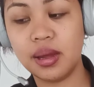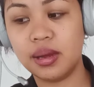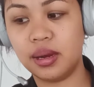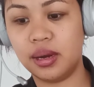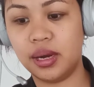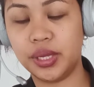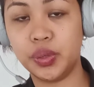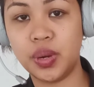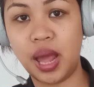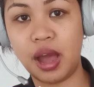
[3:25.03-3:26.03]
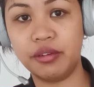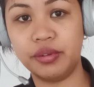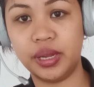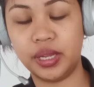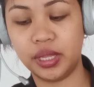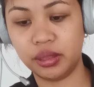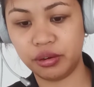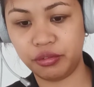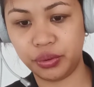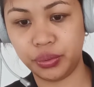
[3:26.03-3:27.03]
uh, you will have an
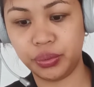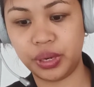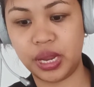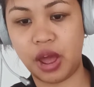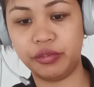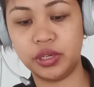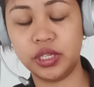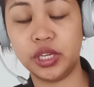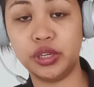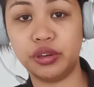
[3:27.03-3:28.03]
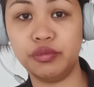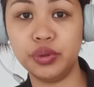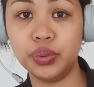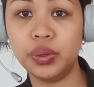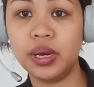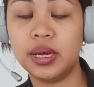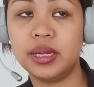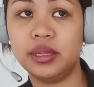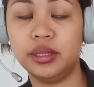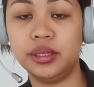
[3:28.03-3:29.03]
interview and after the interview
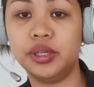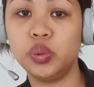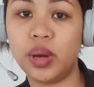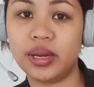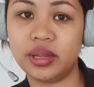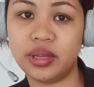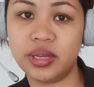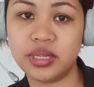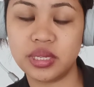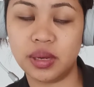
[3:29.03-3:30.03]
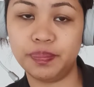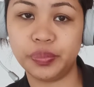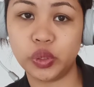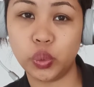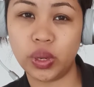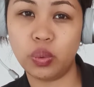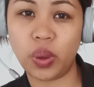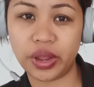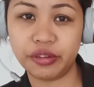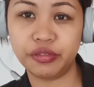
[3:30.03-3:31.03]
the third one is um, you will
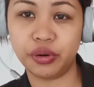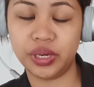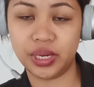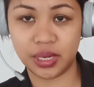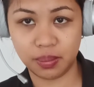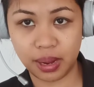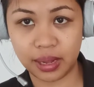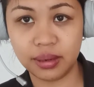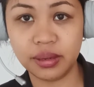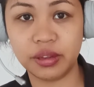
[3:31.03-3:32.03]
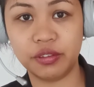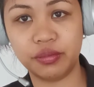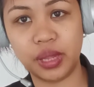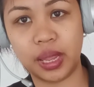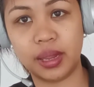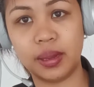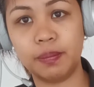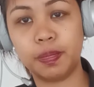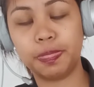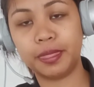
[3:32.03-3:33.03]
wait for the email if they
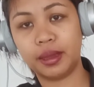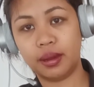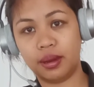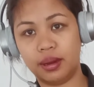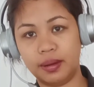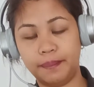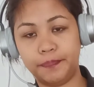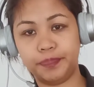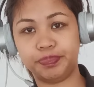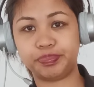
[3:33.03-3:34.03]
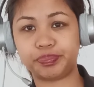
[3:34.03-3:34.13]
um,